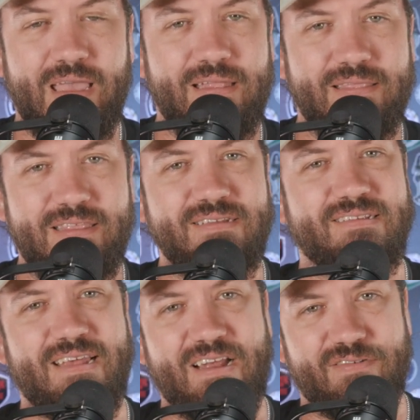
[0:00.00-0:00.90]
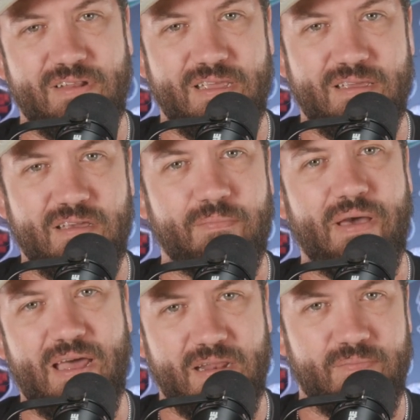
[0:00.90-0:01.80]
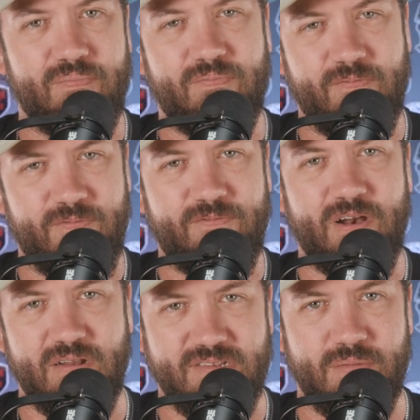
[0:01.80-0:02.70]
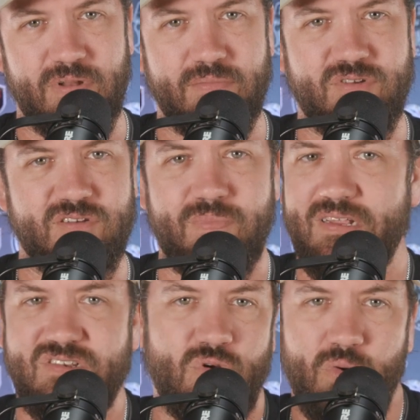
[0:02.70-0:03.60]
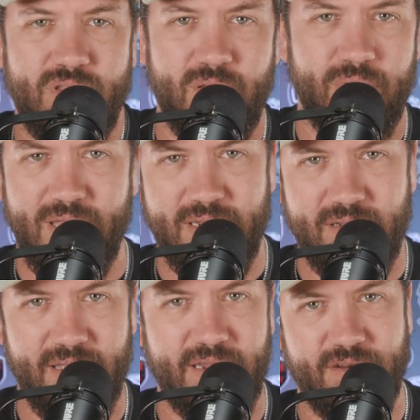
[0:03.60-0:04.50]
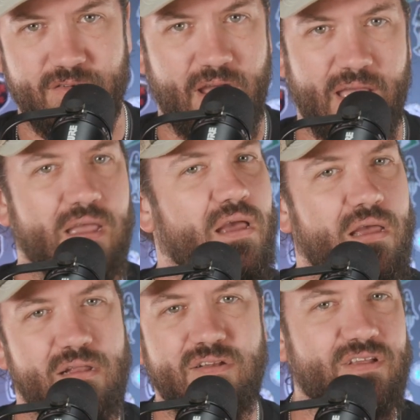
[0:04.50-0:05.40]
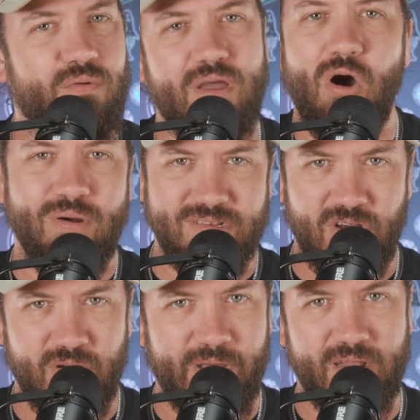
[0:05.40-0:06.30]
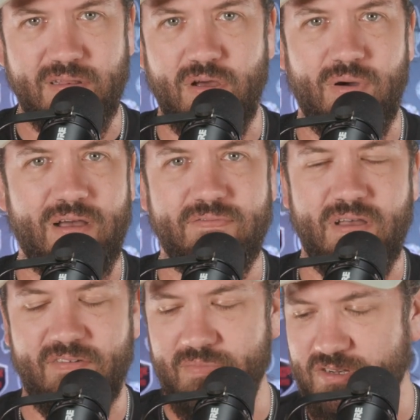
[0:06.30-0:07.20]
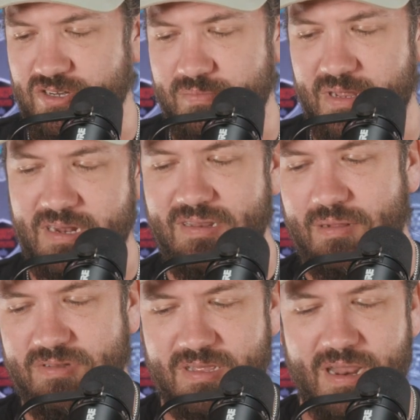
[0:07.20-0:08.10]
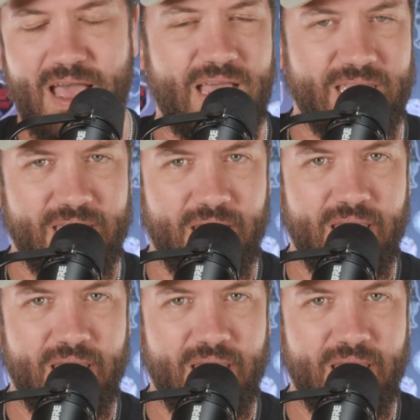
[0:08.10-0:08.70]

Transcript: this is actually combated fairly simply just by storing the blade clean and dry, just like we always talk about. You know, I've, I've mentioned many times that I